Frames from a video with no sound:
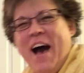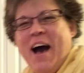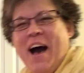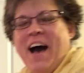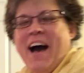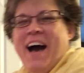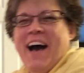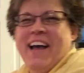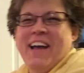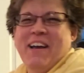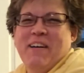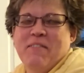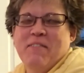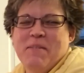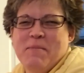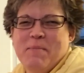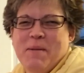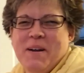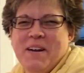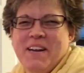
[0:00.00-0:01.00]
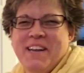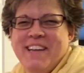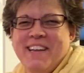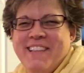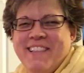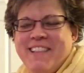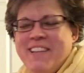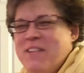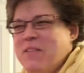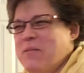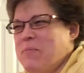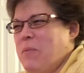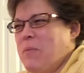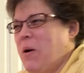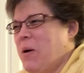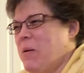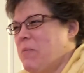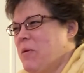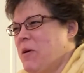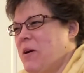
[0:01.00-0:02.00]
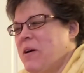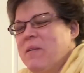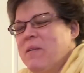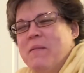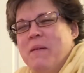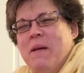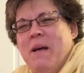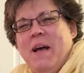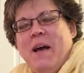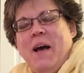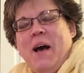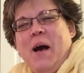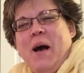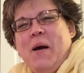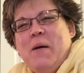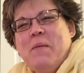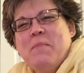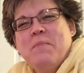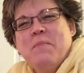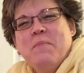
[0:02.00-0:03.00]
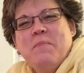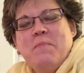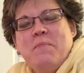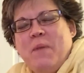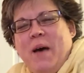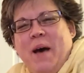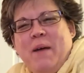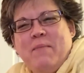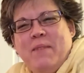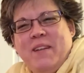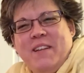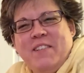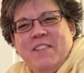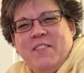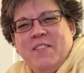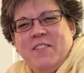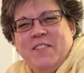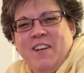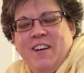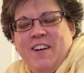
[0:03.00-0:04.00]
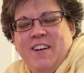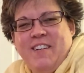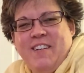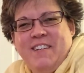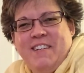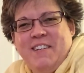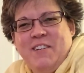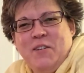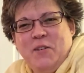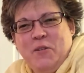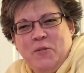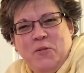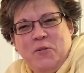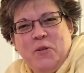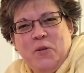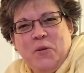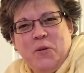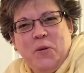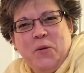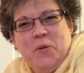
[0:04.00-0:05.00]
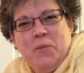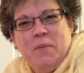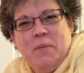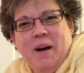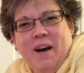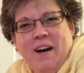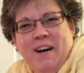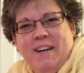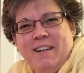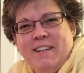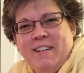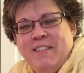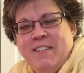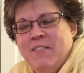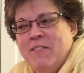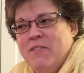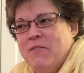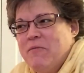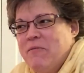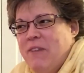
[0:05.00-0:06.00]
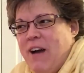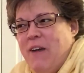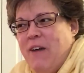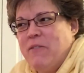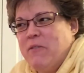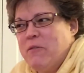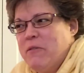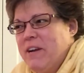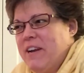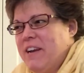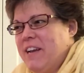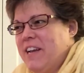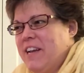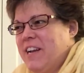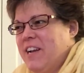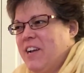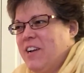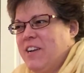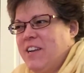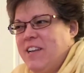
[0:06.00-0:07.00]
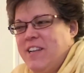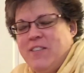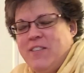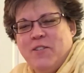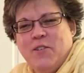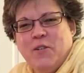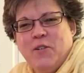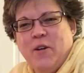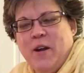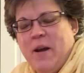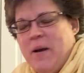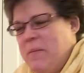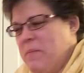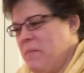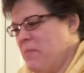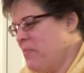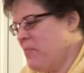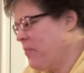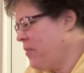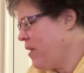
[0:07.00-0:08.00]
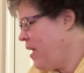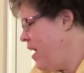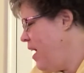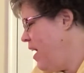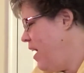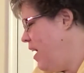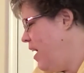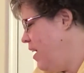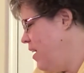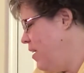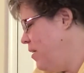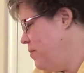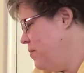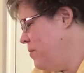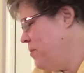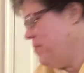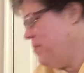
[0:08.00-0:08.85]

Hi, everybody. It's Barbara. I'm Babnitz on YouTube, on Ravelry, and on Instagram. Um,